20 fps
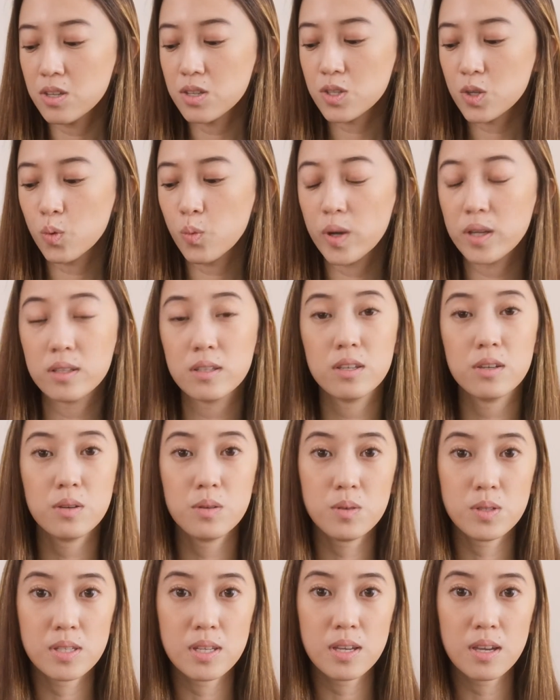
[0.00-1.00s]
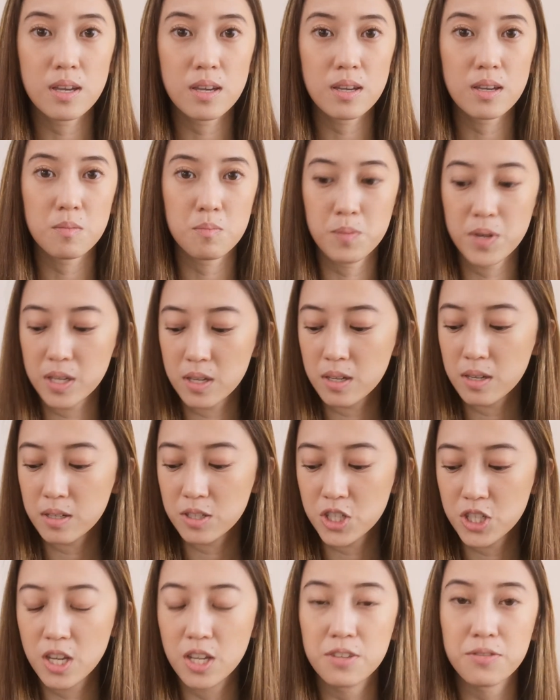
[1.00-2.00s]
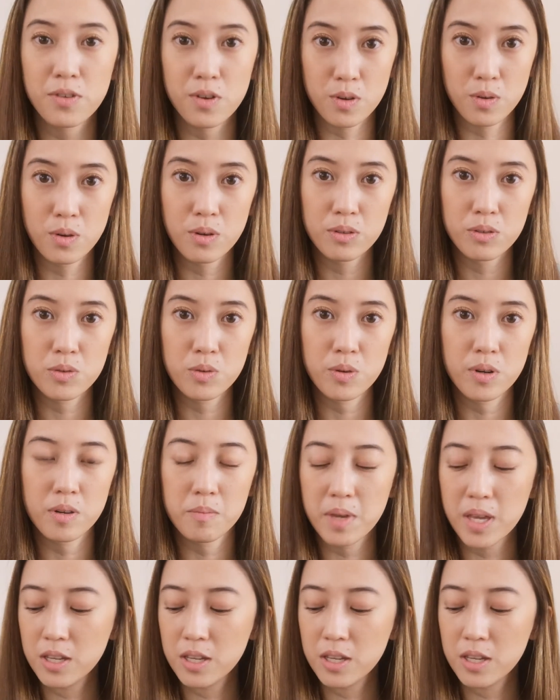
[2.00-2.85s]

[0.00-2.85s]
So when using and picking a shade for contour,